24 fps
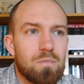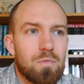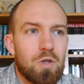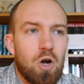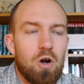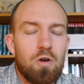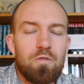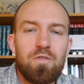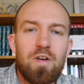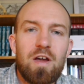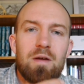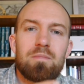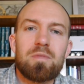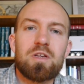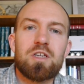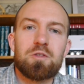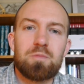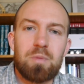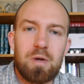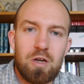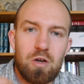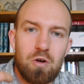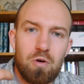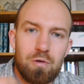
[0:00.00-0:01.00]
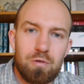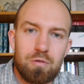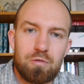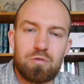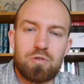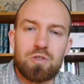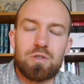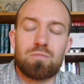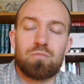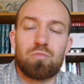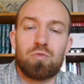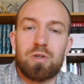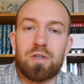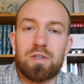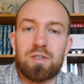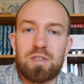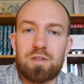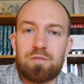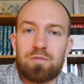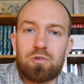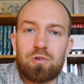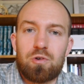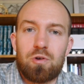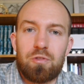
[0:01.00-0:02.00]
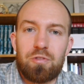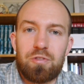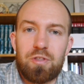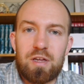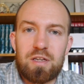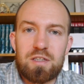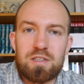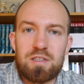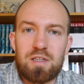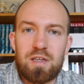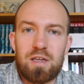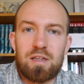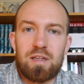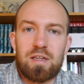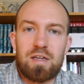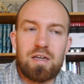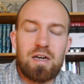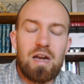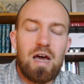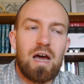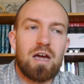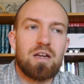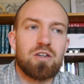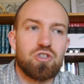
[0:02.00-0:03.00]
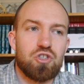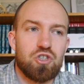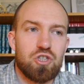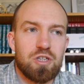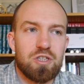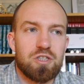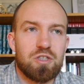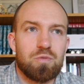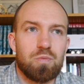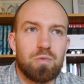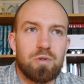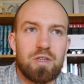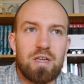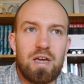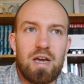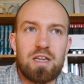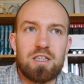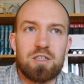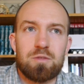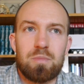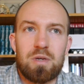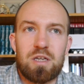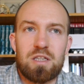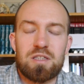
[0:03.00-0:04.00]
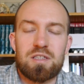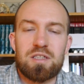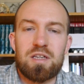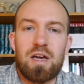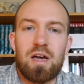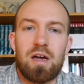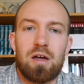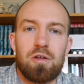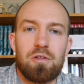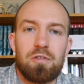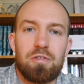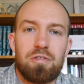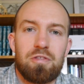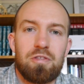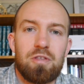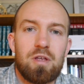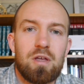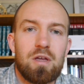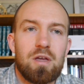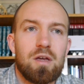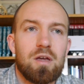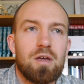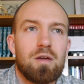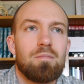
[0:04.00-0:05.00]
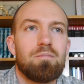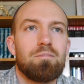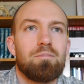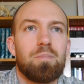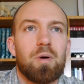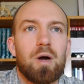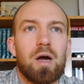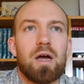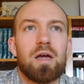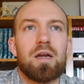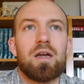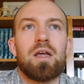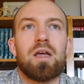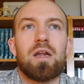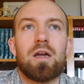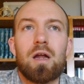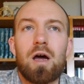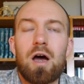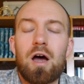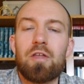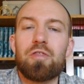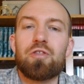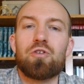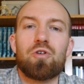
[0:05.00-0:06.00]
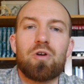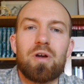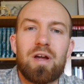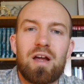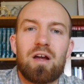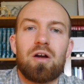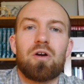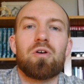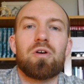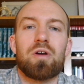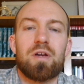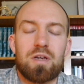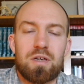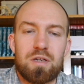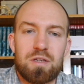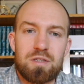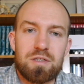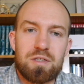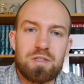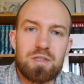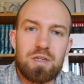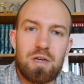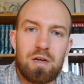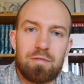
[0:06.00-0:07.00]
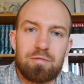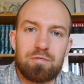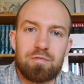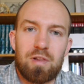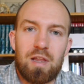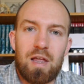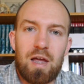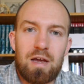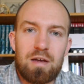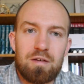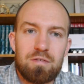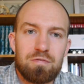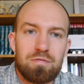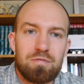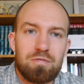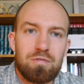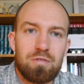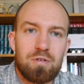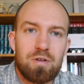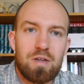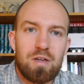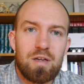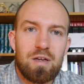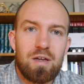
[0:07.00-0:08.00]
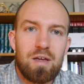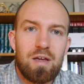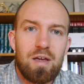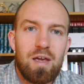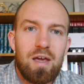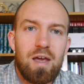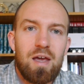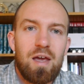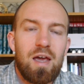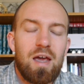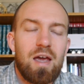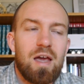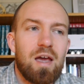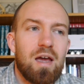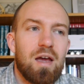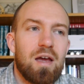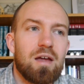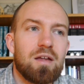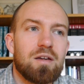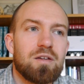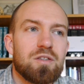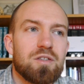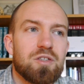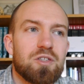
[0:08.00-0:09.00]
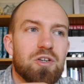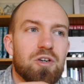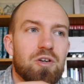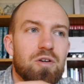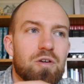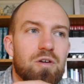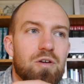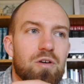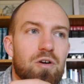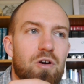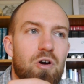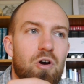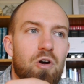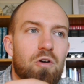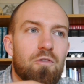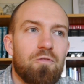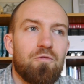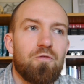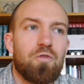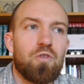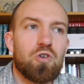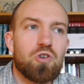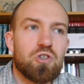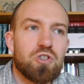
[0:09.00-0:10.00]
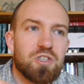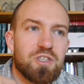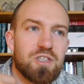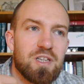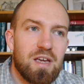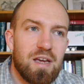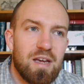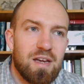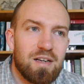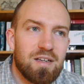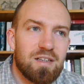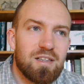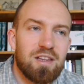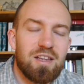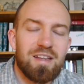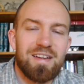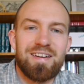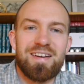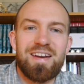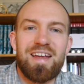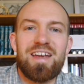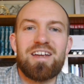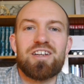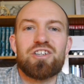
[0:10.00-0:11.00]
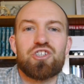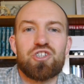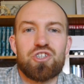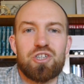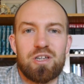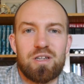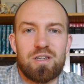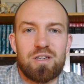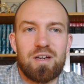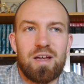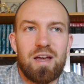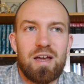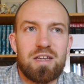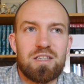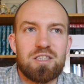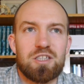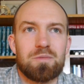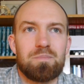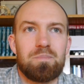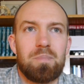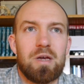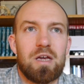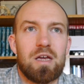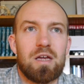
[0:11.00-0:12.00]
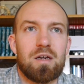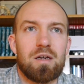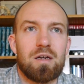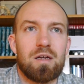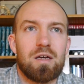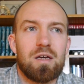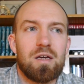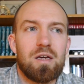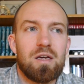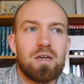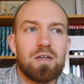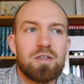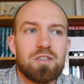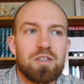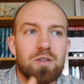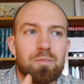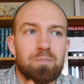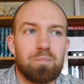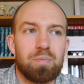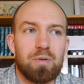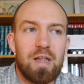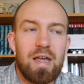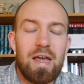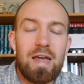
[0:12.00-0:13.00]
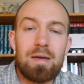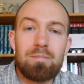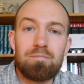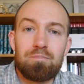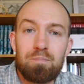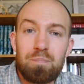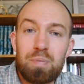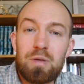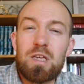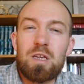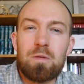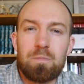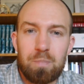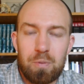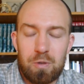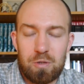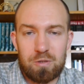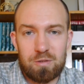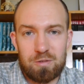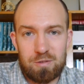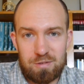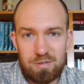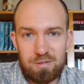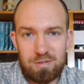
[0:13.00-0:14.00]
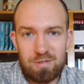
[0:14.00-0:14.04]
Our family's been going through some really difficult things lately, not just with Yasmin's health, but in other areas of life. And our first inclination has been to blame people,